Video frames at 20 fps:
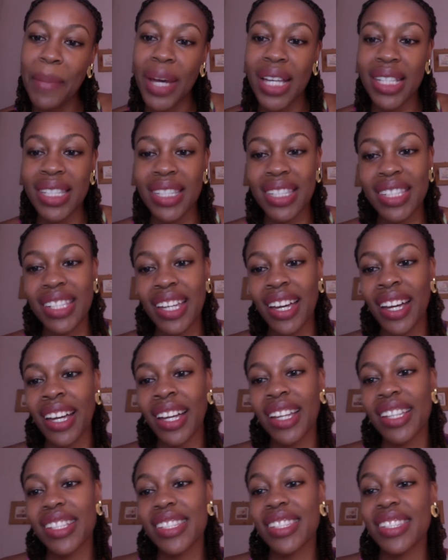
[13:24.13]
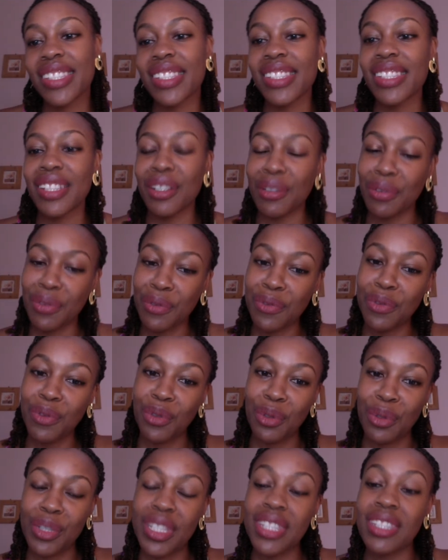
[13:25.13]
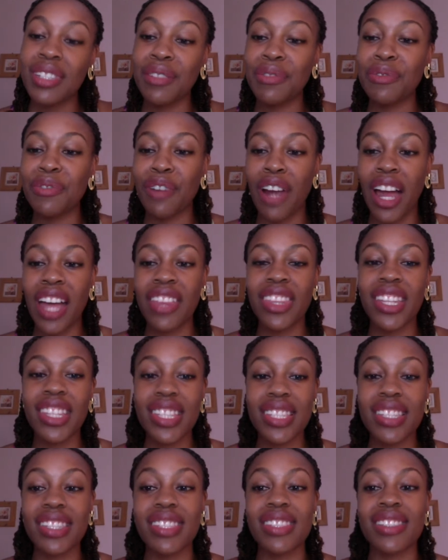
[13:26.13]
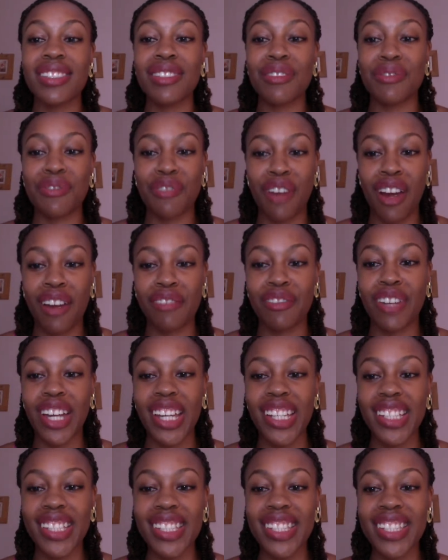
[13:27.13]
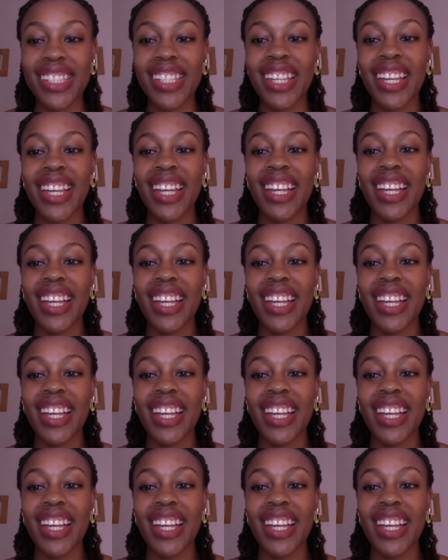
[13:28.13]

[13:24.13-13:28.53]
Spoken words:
Master Sifra. I think this is Sifra, right?